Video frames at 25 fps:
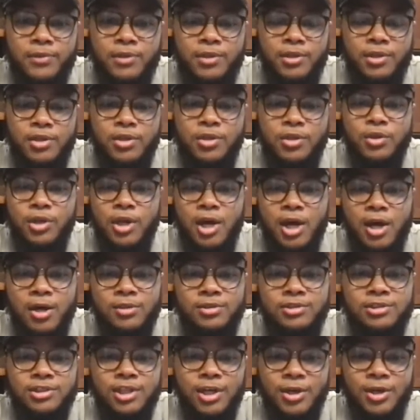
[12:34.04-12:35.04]

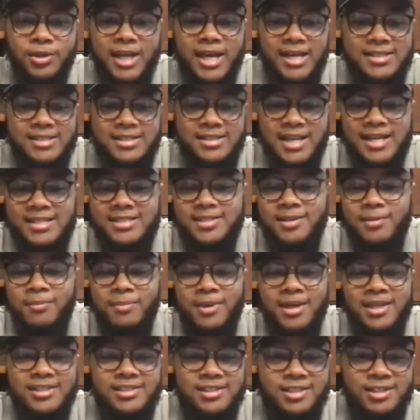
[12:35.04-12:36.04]
So that's a
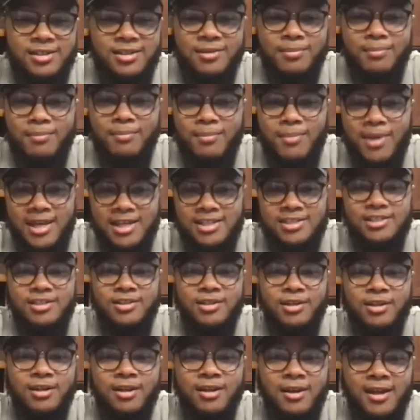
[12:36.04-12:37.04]

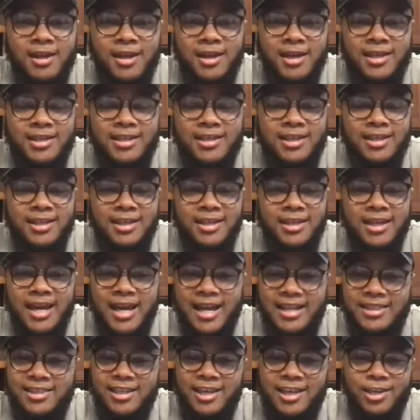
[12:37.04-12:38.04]
major key.
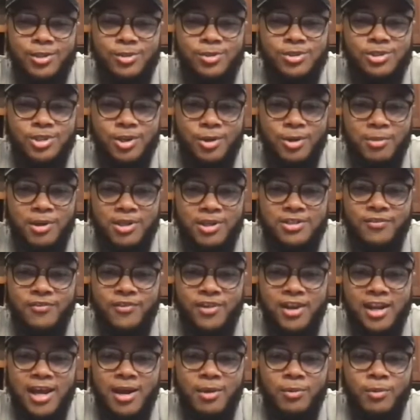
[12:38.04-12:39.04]
I thank you so much for
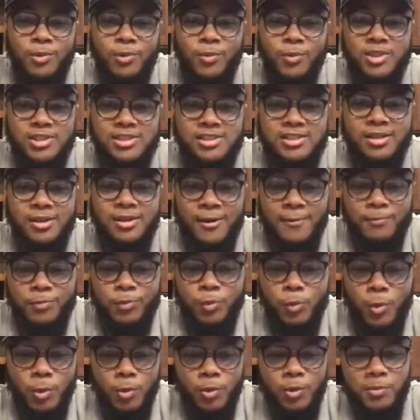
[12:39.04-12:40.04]
that one. What would